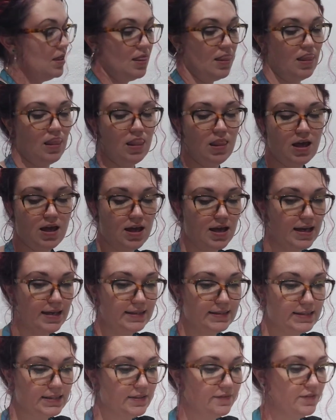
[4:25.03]

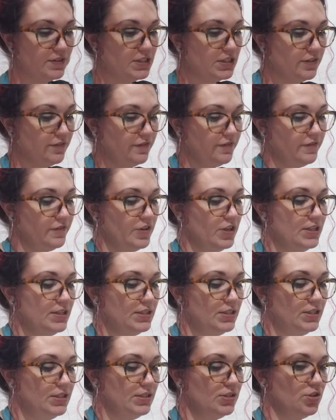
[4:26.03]
Lots of
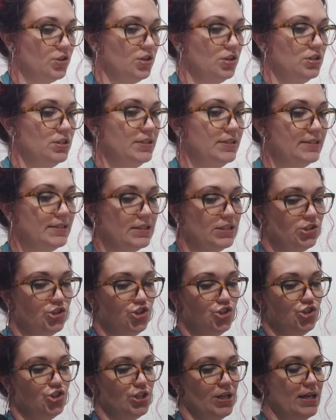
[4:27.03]
different circles and
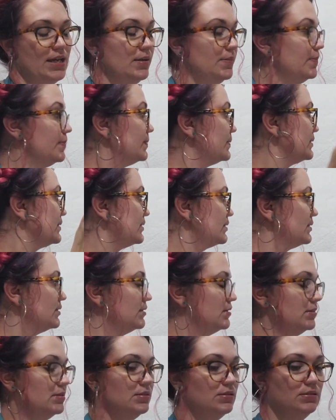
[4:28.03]
shapes.
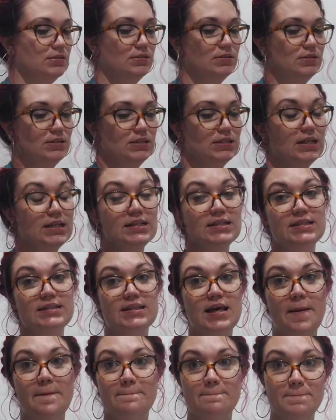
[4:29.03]

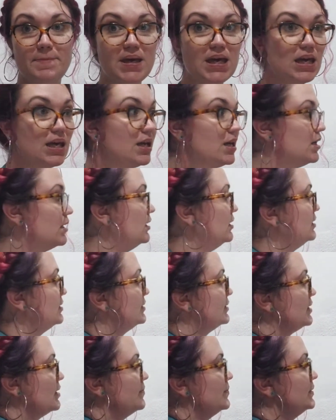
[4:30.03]
Some big,
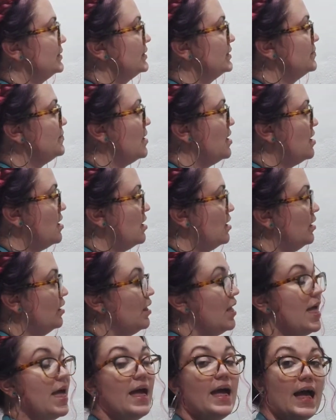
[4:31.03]
some
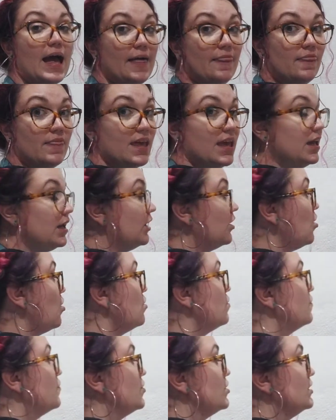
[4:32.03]
small, and they can
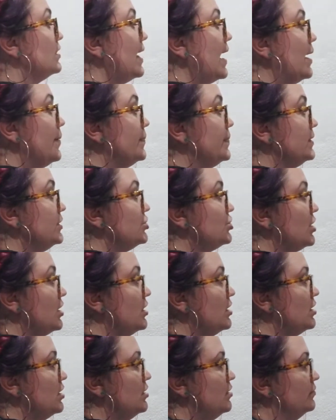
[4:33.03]
overlap each
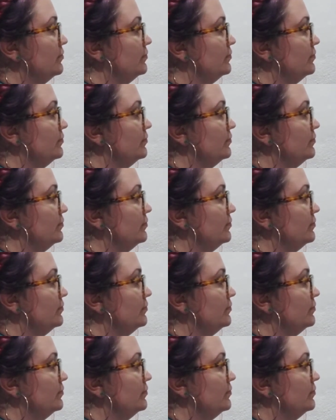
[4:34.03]
other.